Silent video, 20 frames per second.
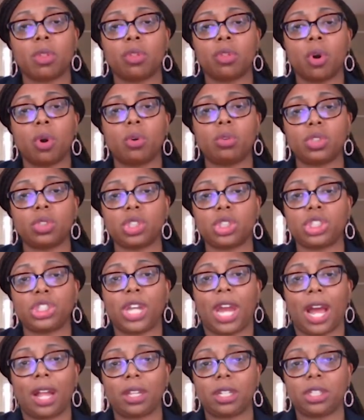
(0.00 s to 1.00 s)
Those
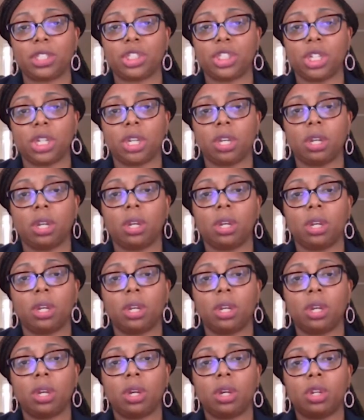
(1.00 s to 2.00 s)
challenging
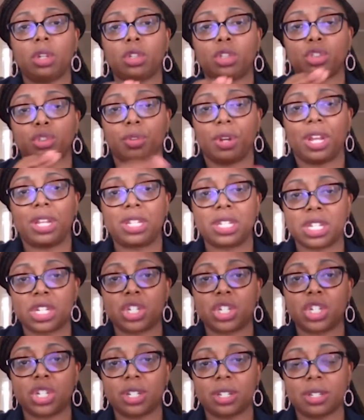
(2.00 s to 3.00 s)

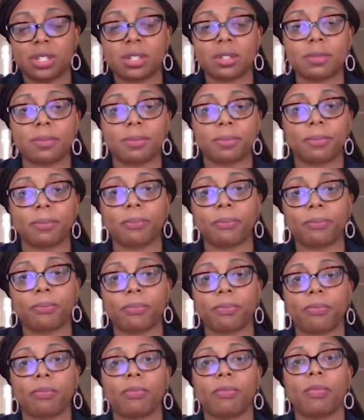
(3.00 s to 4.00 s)
transitions
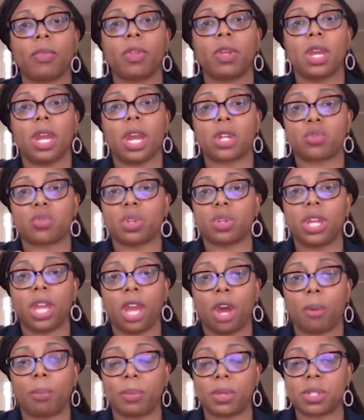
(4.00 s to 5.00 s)
has really
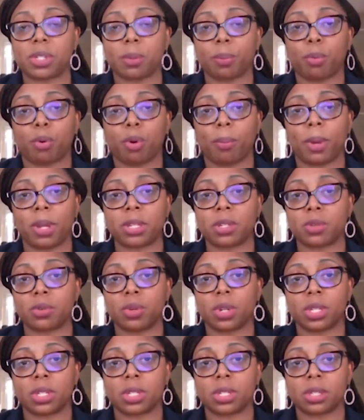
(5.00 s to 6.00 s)
helped me support my
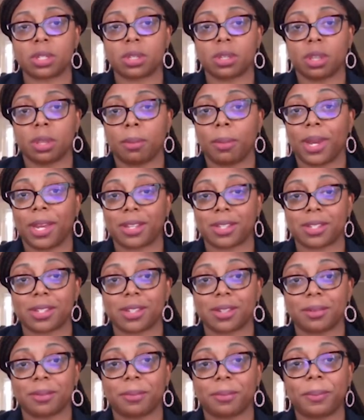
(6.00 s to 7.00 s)
students the
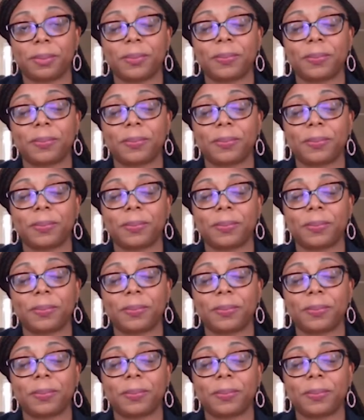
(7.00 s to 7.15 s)
best.